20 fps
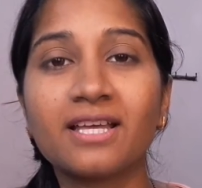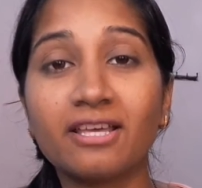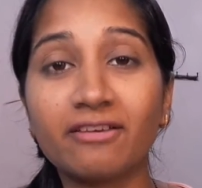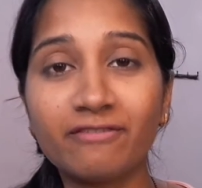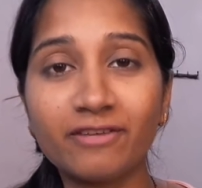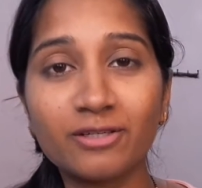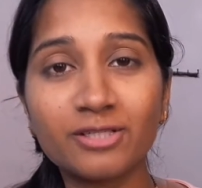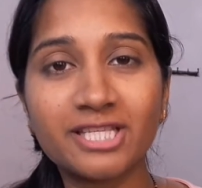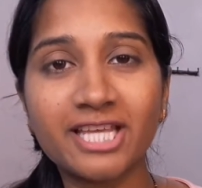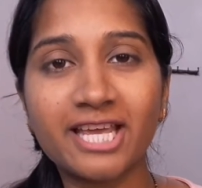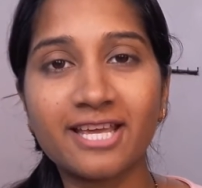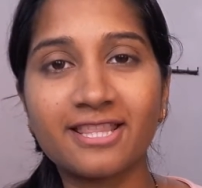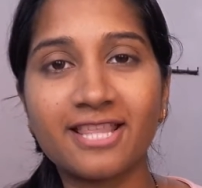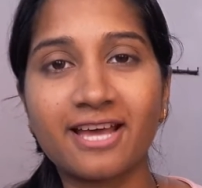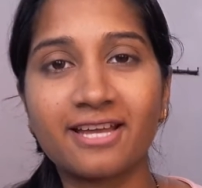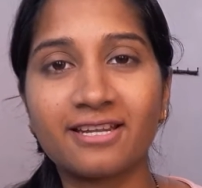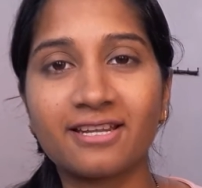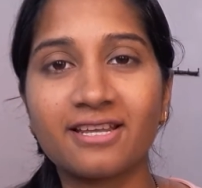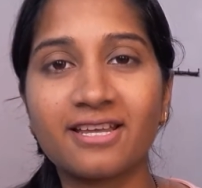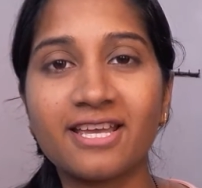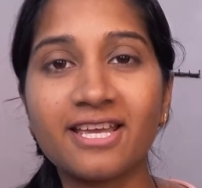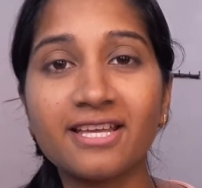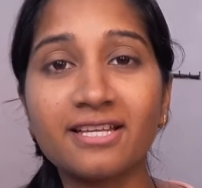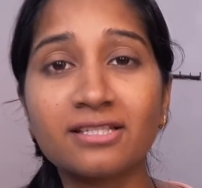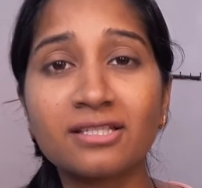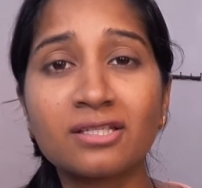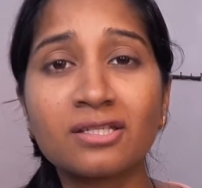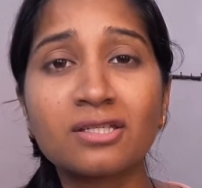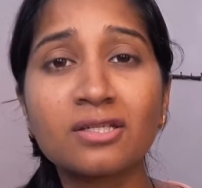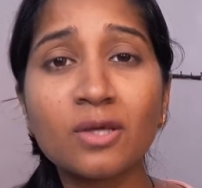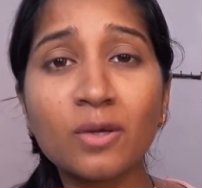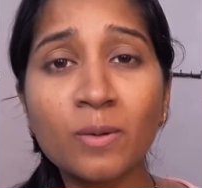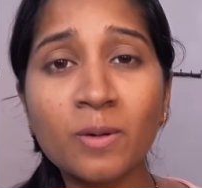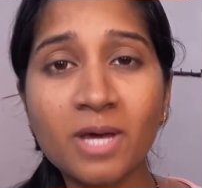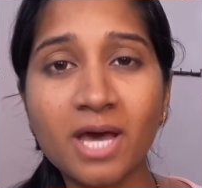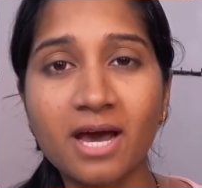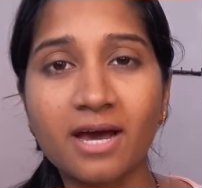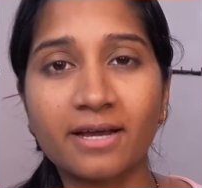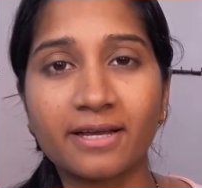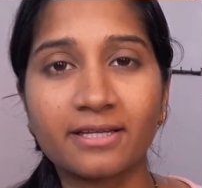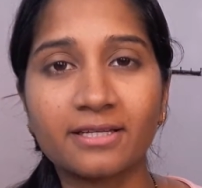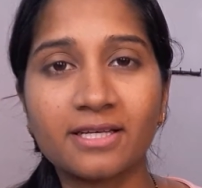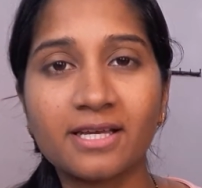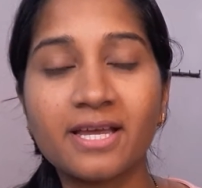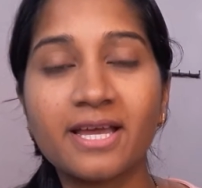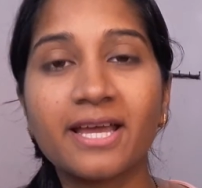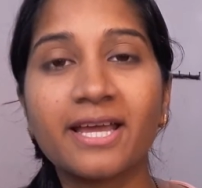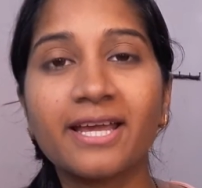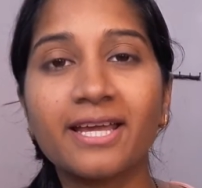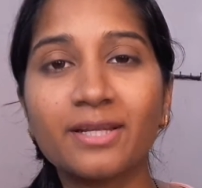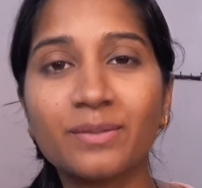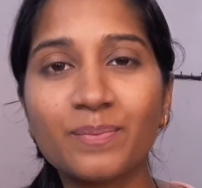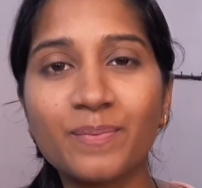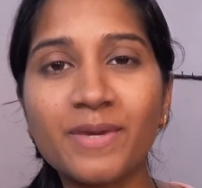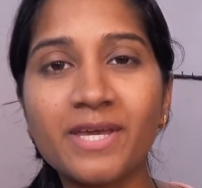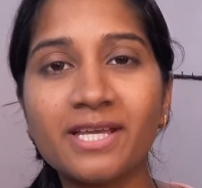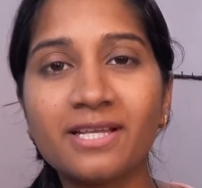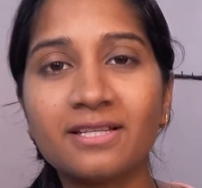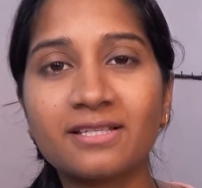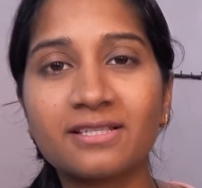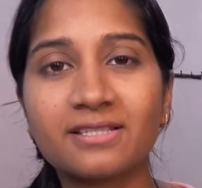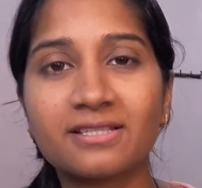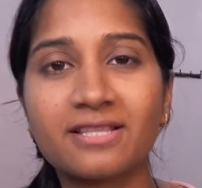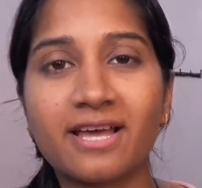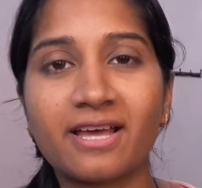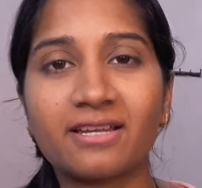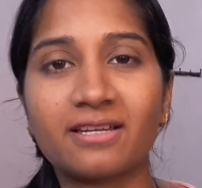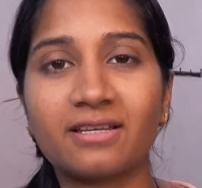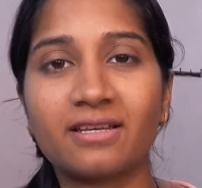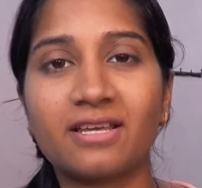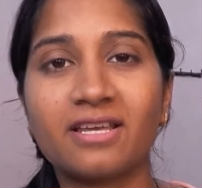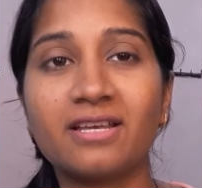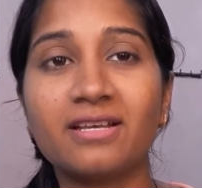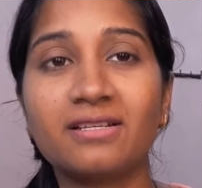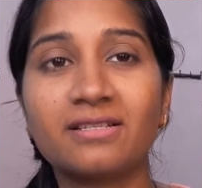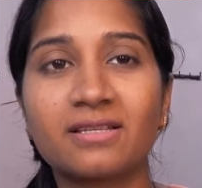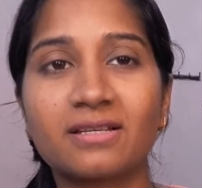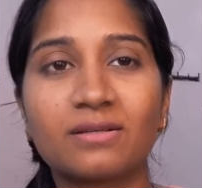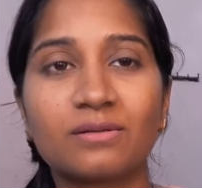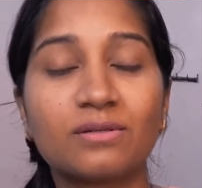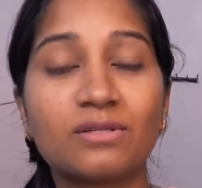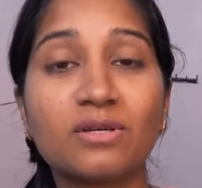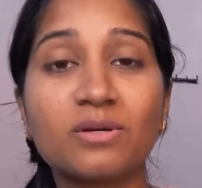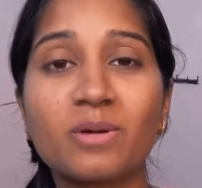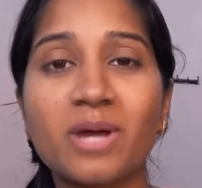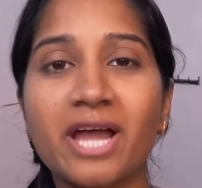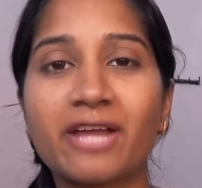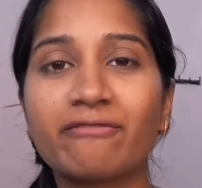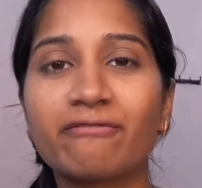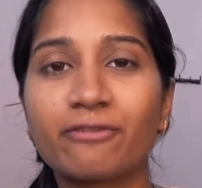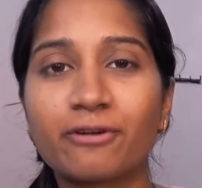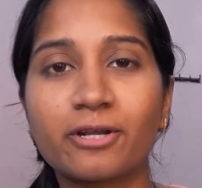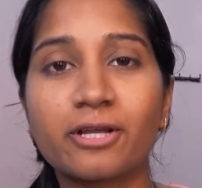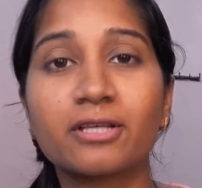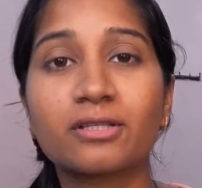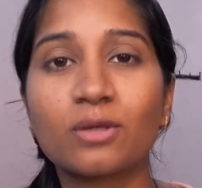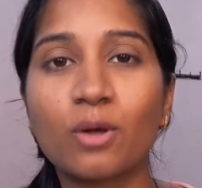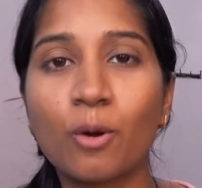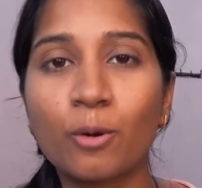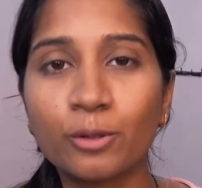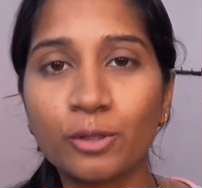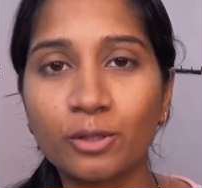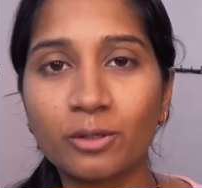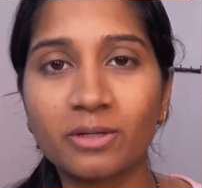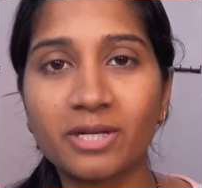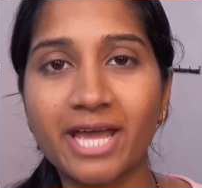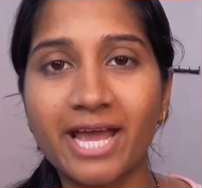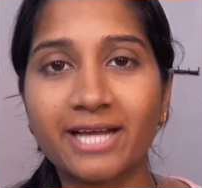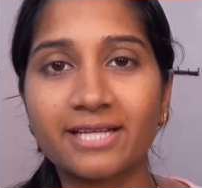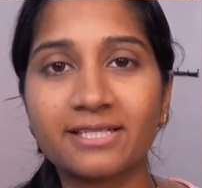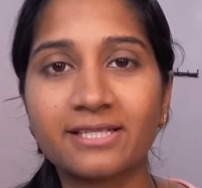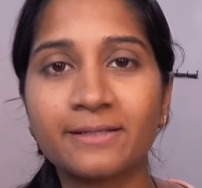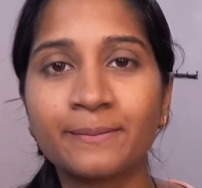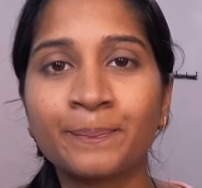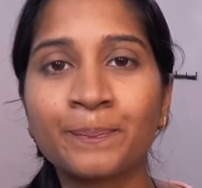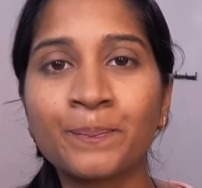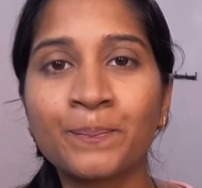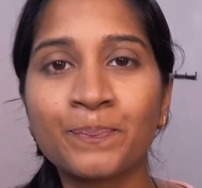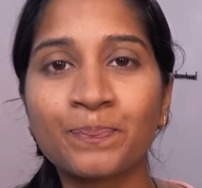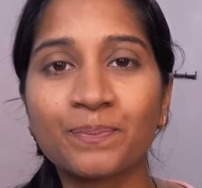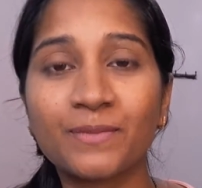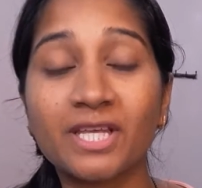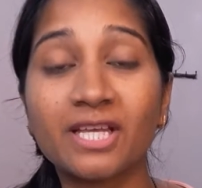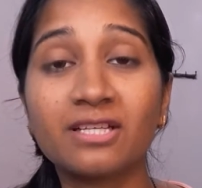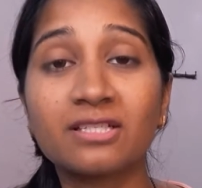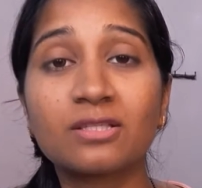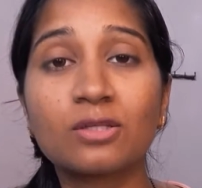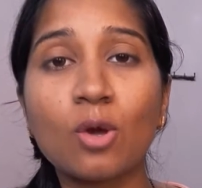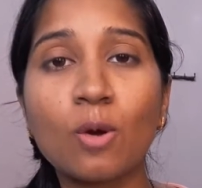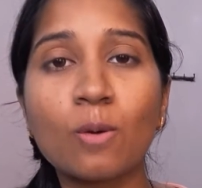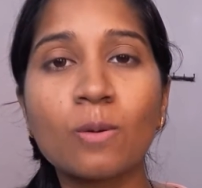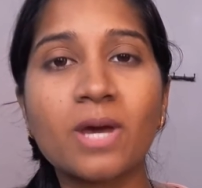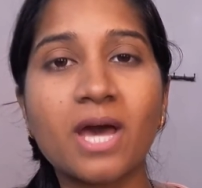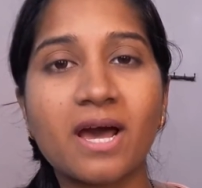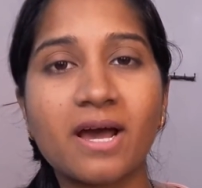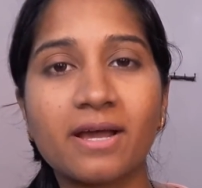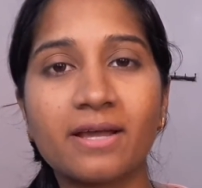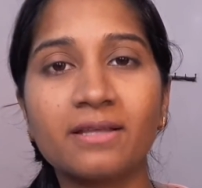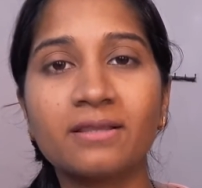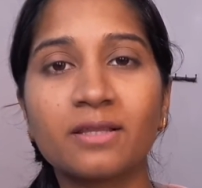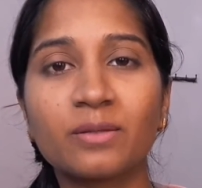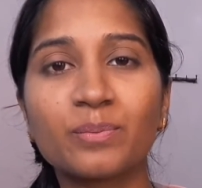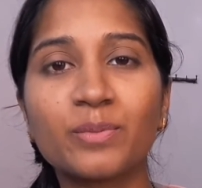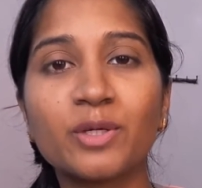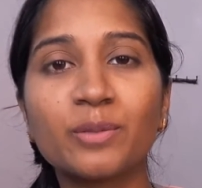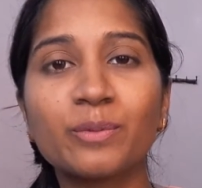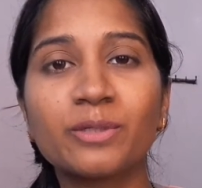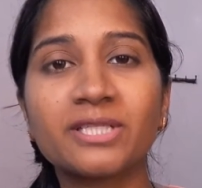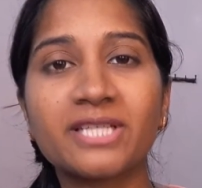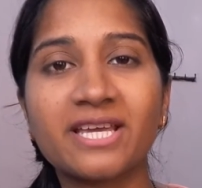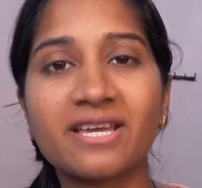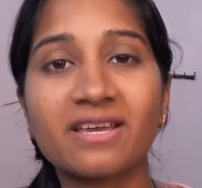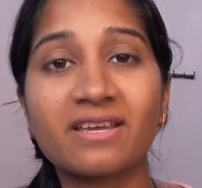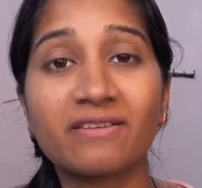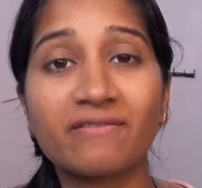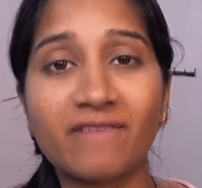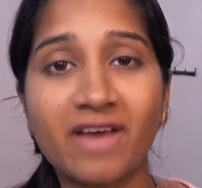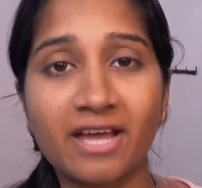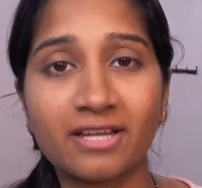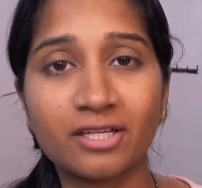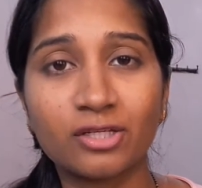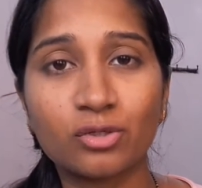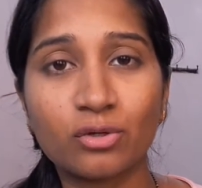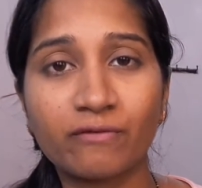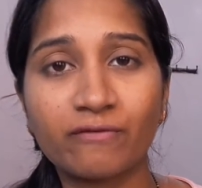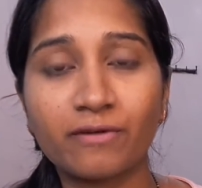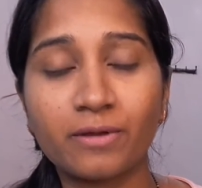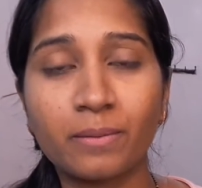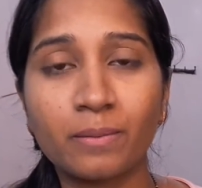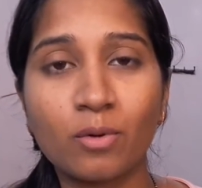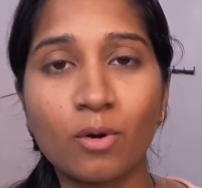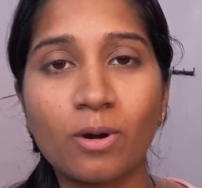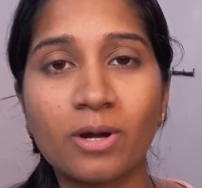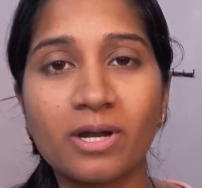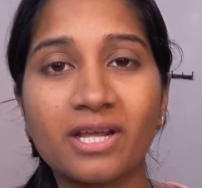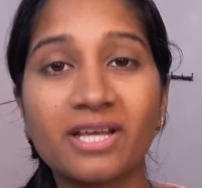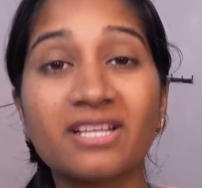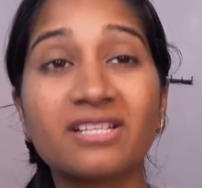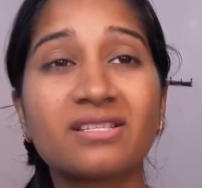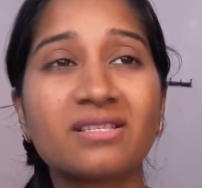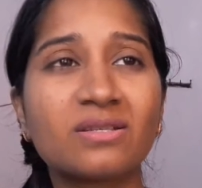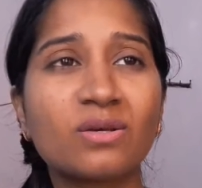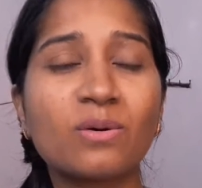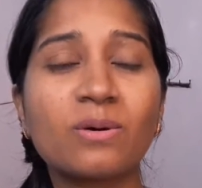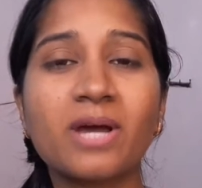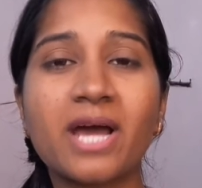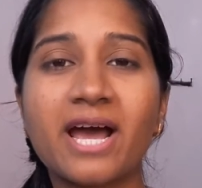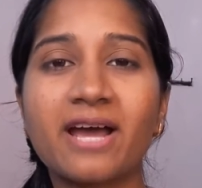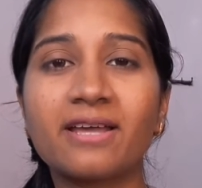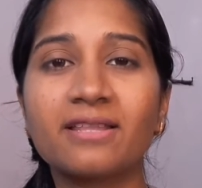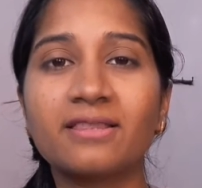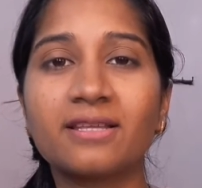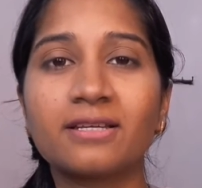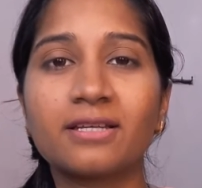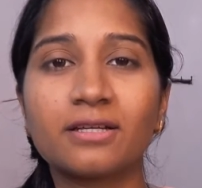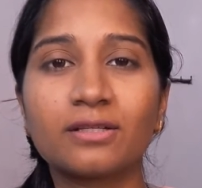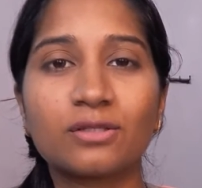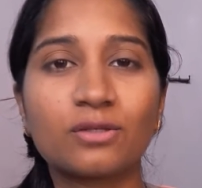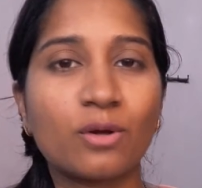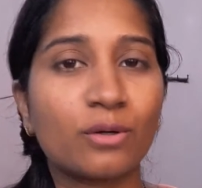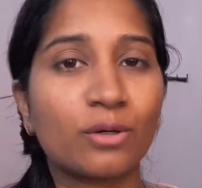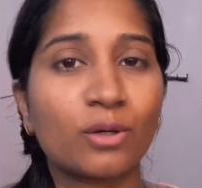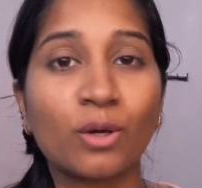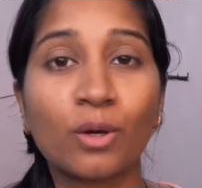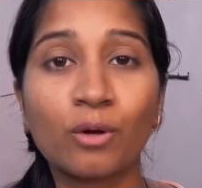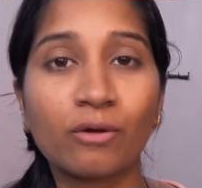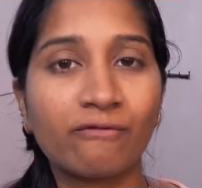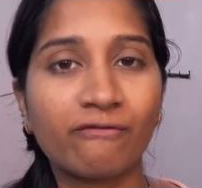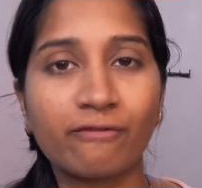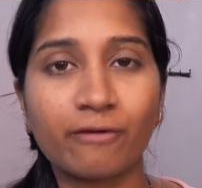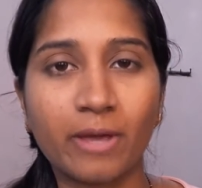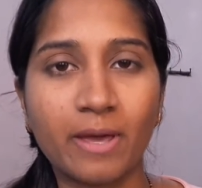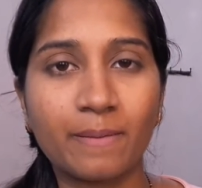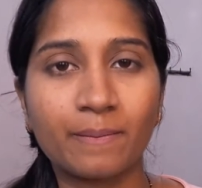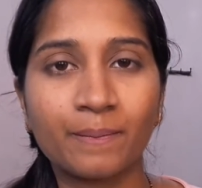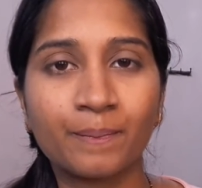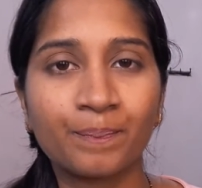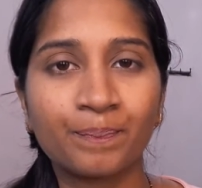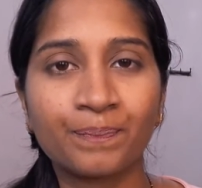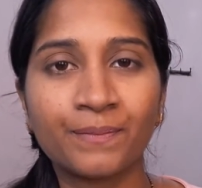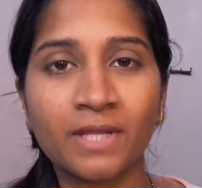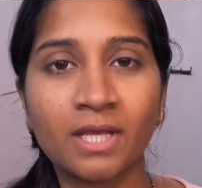If you say that he's too kind, it means that he's too kind for his own good, as in he's so kind that people take advantage of him, or he's so kind that it's not good for him.